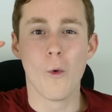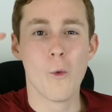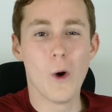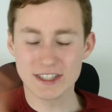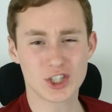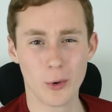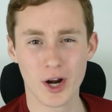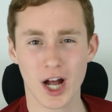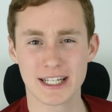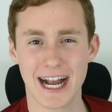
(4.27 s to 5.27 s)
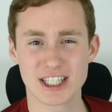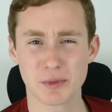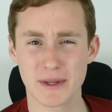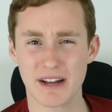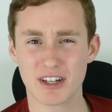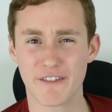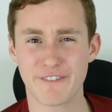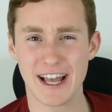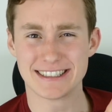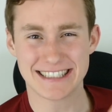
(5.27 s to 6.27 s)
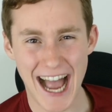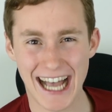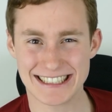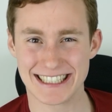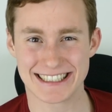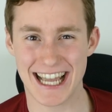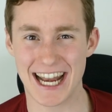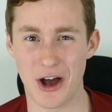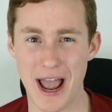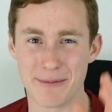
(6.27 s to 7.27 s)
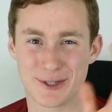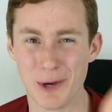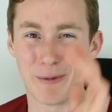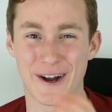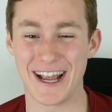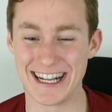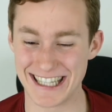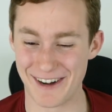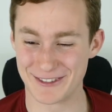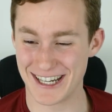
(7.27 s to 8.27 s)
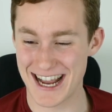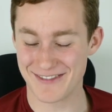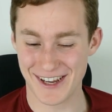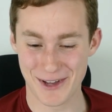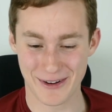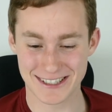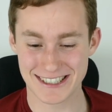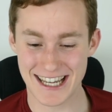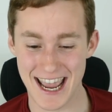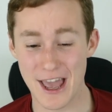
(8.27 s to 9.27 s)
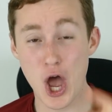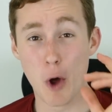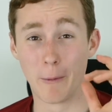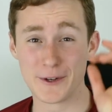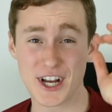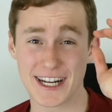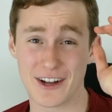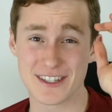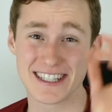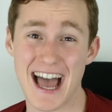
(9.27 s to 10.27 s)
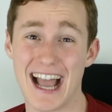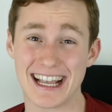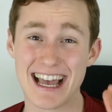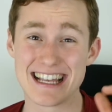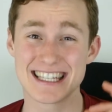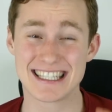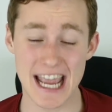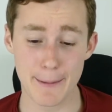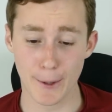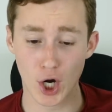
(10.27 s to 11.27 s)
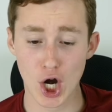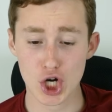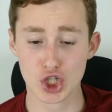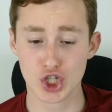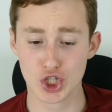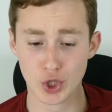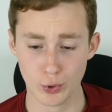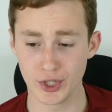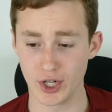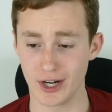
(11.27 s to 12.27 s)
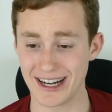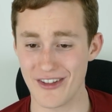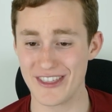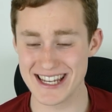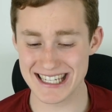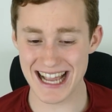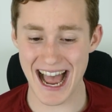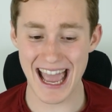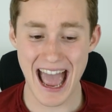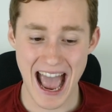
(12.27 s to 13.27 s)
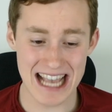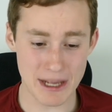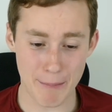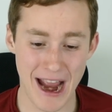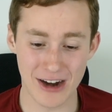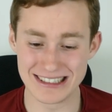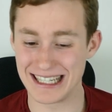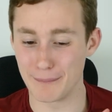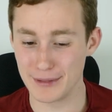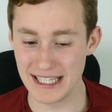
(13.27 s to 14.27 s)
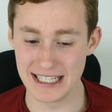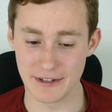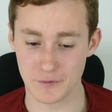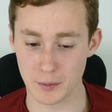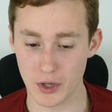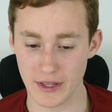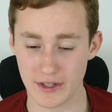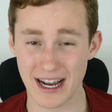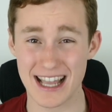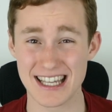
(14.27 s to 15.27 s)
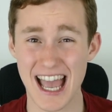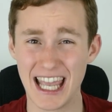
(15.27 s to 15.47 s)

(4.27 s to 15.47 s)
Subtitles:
What's going on, guys? We've been having a fantastic day. Now, I am super excited for today's video because today we're gonna be checking out Zack Sabre Jr. Now, this guy is apparently completely different from all the other guys.